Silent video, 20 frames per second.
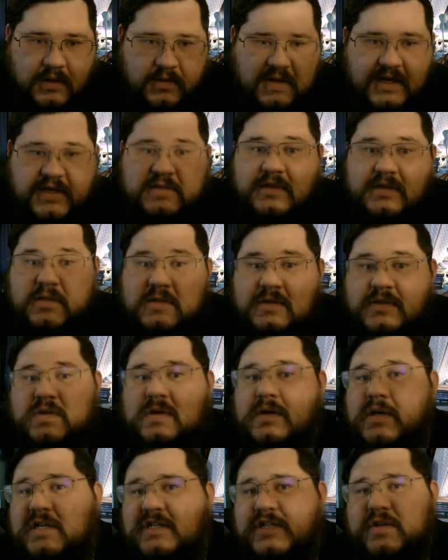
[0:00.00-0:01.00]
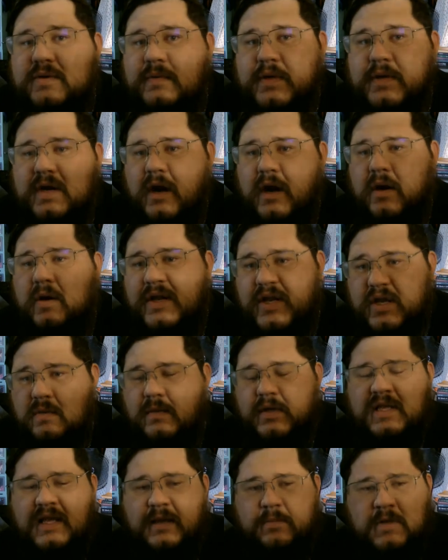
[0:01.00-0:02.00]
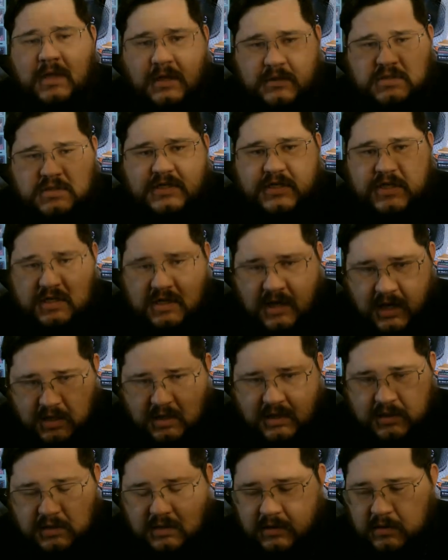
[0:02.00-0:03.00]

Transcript: these are the stories you would know and you would keep close to your heart.